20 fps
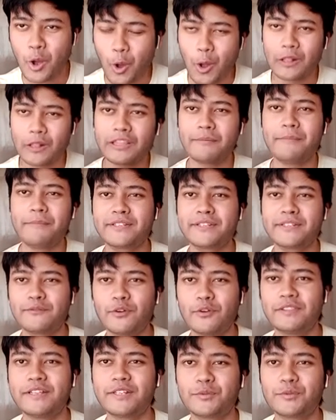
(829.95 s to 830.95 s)
All the best
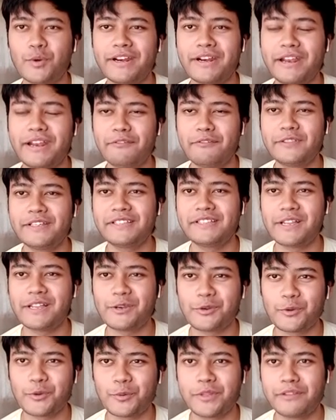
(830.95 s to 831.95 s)
for this one and everything that
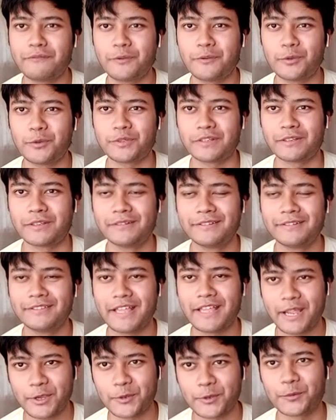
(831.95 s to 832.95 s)
you do in the future.
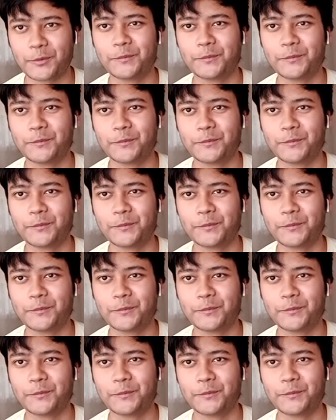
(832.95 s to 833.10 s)
Thank you.